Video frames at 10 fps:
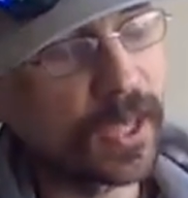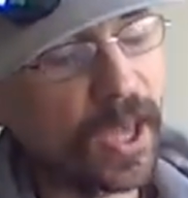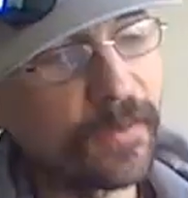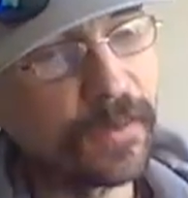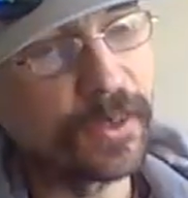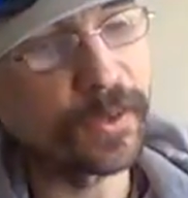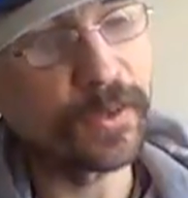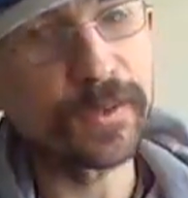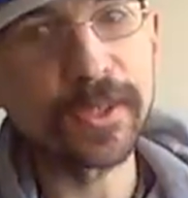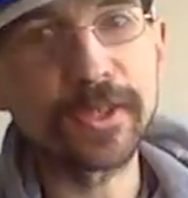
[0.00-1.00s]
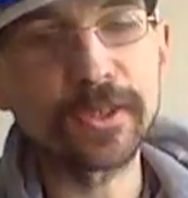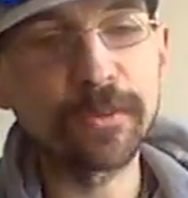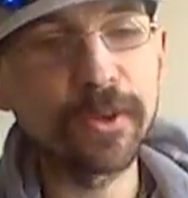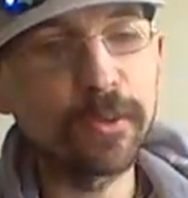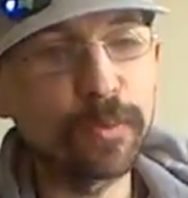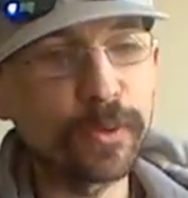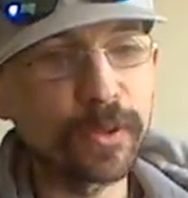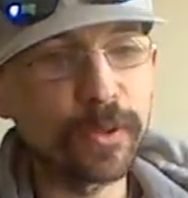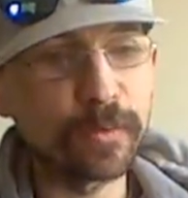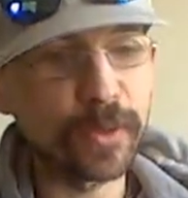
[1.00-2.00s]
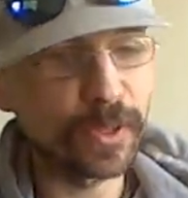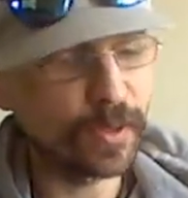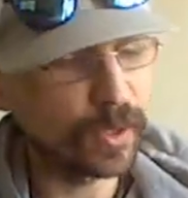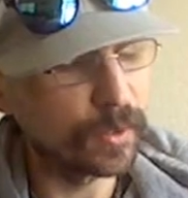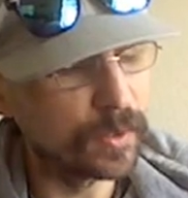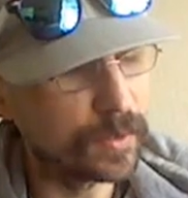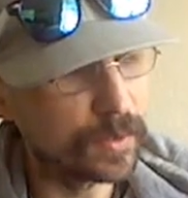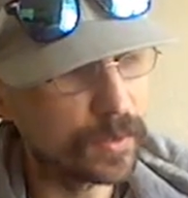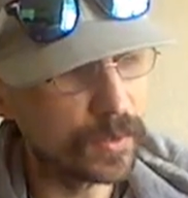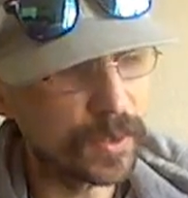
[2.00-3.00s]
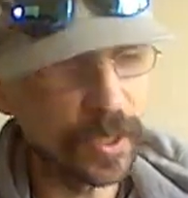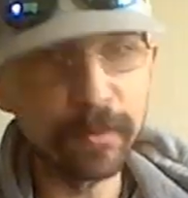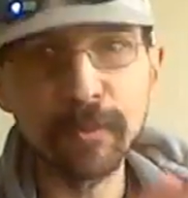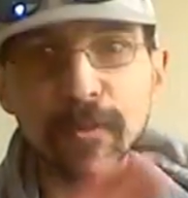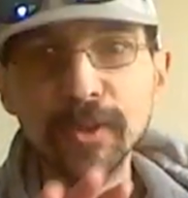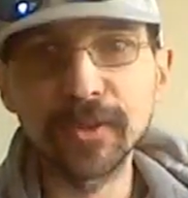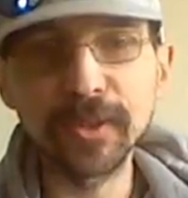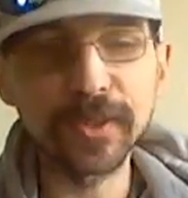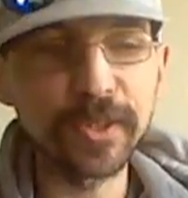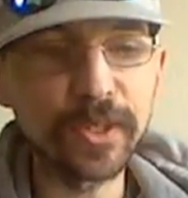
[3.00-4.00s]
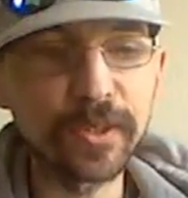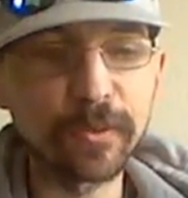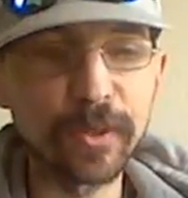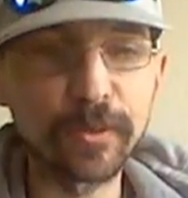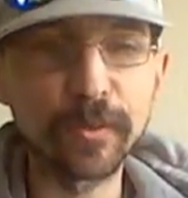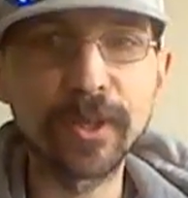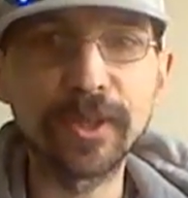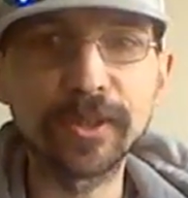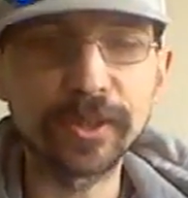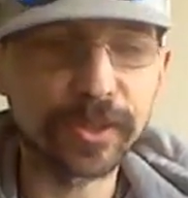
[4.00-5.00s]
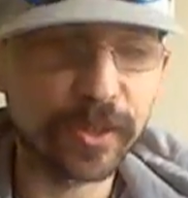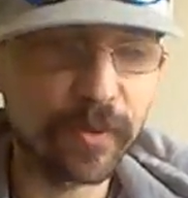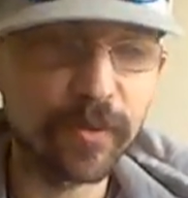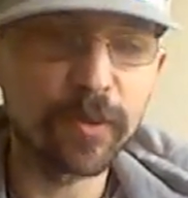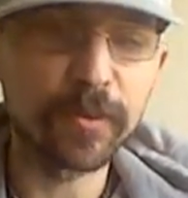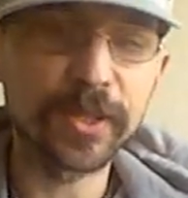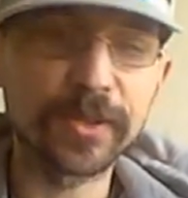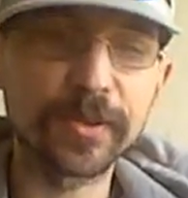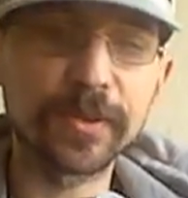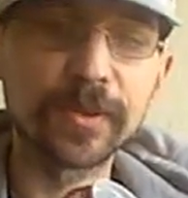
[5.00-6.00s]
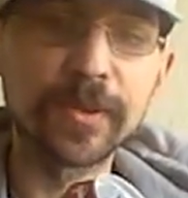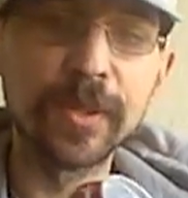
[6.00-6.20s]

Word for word: caffeine content, so we're going to put the blanket statement 160, 320 just to cover our bases.